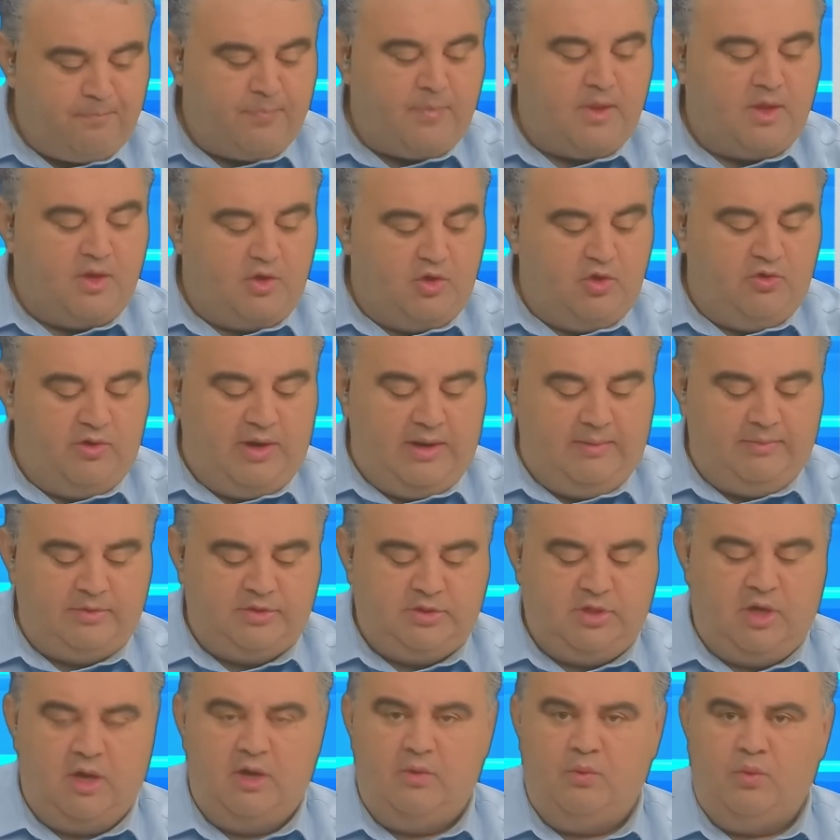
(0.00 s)
You're able
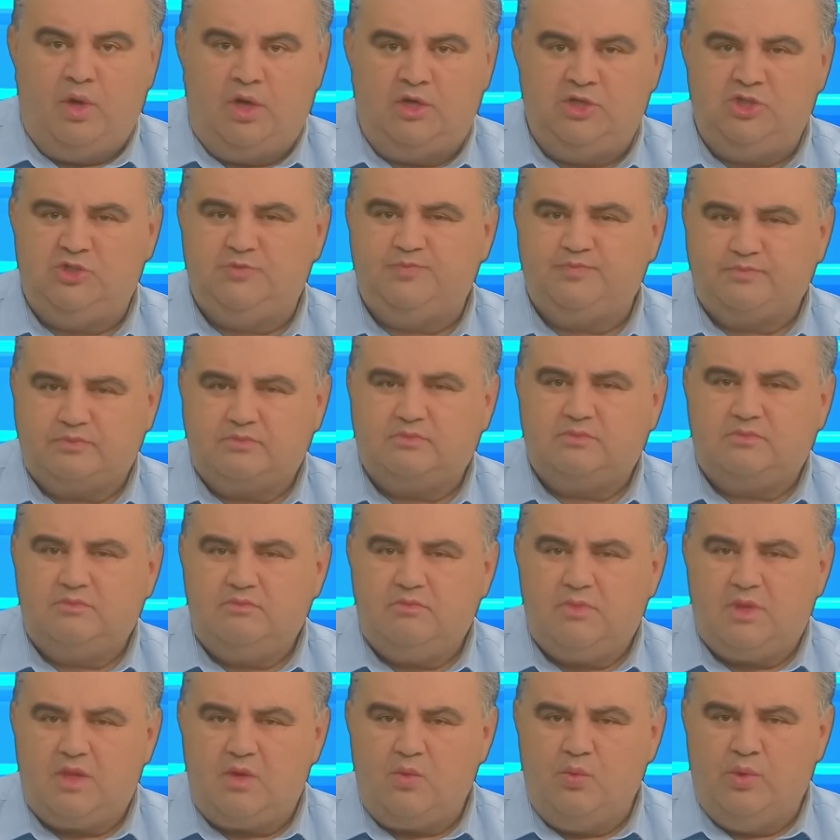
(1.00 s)
to go and watch
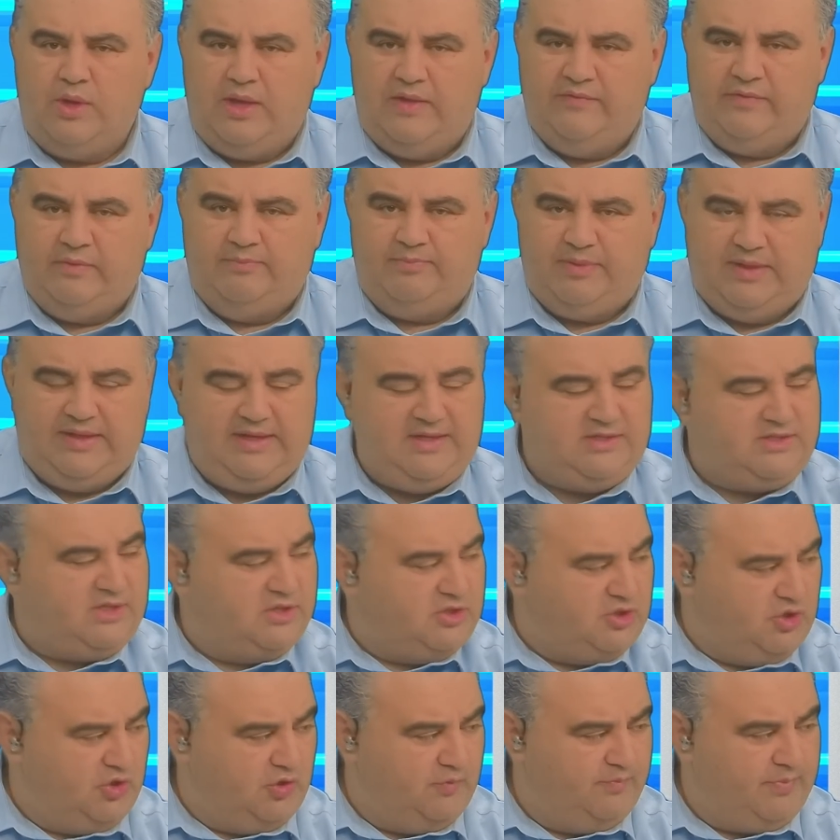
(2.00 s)
wherever
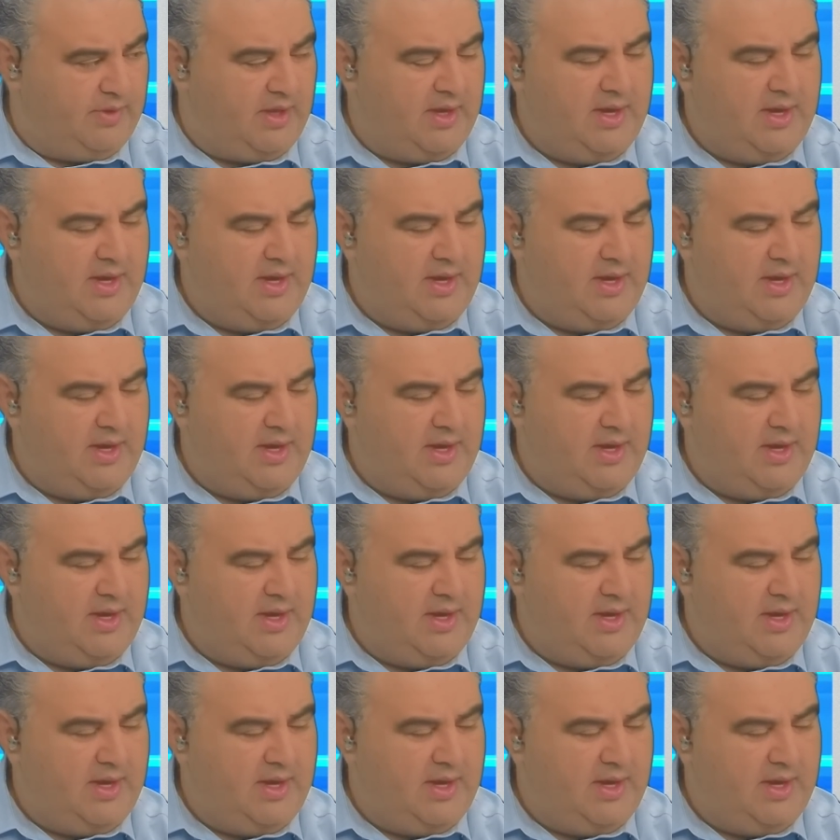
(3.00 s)
pleases you.